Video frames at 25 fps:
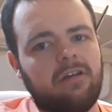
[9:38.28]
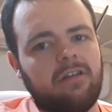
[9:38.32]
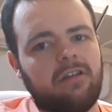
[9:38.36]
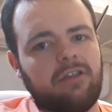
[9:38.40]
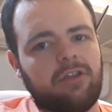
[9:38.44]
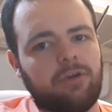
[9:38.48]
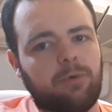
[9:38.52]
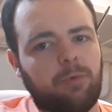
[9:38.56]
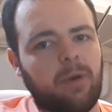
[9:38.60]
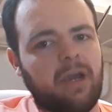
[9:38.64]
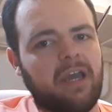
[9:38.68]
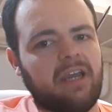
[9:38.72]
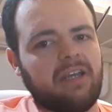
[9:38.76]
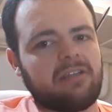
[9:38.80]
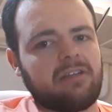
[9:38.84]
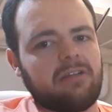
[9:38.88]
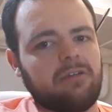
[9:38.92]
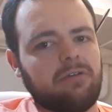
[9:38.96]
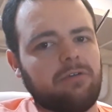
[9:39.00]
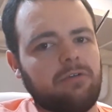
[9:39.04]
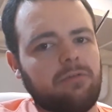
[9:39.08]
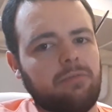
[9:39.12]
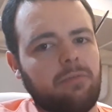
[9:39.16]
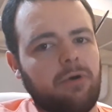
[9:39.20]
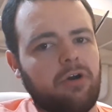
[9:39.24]
The way
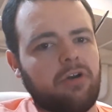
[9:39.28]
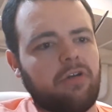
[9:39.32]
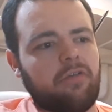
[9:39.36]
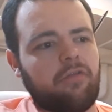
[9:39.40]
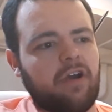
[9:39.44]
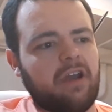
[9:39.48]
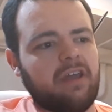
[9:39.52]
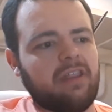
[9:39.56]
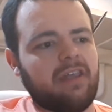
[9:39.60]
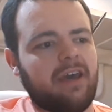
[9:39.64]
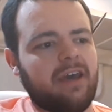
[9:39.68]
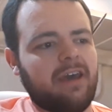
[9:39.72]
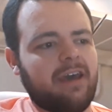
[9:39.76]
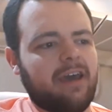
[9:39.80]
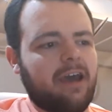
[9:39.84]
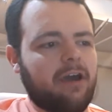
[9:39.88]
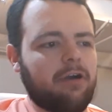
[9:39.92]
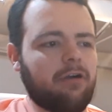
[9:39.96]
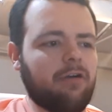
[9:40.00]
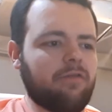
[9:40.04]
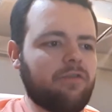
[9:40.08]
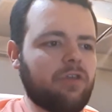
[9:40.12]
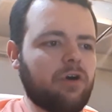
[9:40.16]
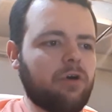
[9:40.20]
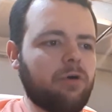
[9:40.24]
to modify that
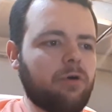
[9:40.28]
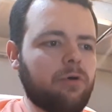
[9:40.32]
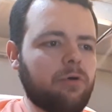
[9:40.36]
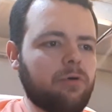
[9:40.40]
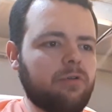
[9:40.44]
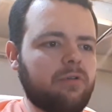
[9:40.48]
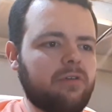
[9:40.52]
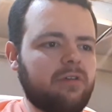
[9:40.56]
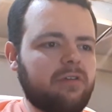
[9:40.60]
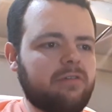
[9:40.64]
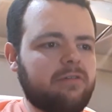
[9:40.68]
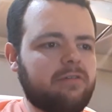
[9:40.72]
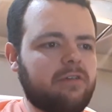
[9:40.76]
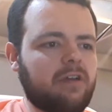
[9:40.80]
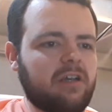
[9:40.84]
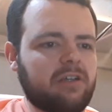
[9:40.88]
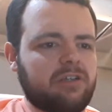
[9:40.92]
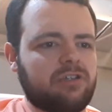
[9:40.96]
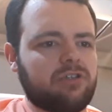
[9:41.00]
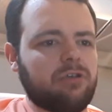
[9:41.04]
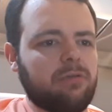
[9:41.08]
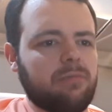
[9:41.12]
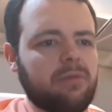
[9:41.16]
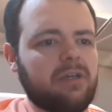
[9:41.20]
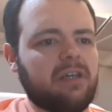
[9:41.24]
out of the hole,
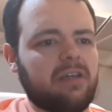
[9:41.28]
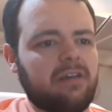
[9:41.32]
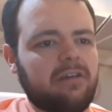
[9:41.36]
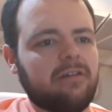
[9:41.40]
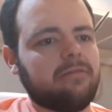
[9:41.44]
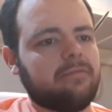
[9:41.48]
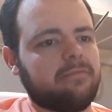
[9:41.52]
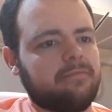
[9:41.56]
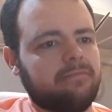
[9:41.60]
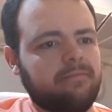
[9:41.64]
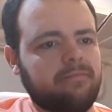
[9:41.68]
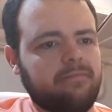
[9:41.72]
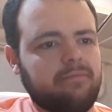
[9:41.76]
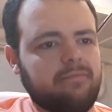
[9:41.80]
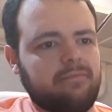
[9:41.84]
assuming